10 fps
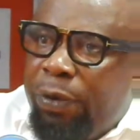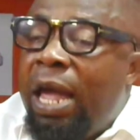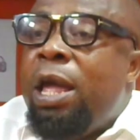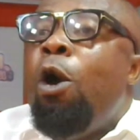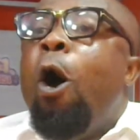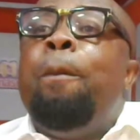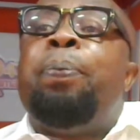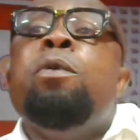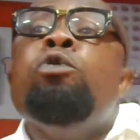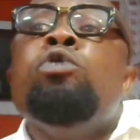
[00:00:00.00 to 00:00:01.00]
it, eh?
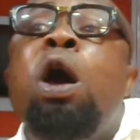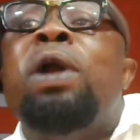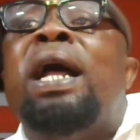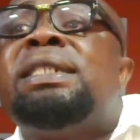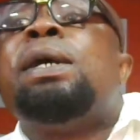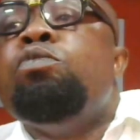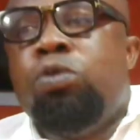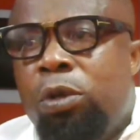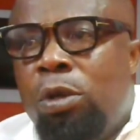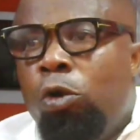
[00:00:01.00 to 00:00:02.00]
Upon me, we run
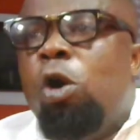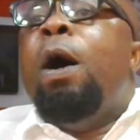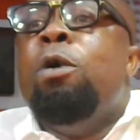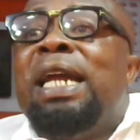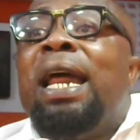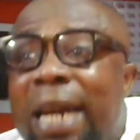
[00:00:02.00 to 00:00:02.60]
some. Upon who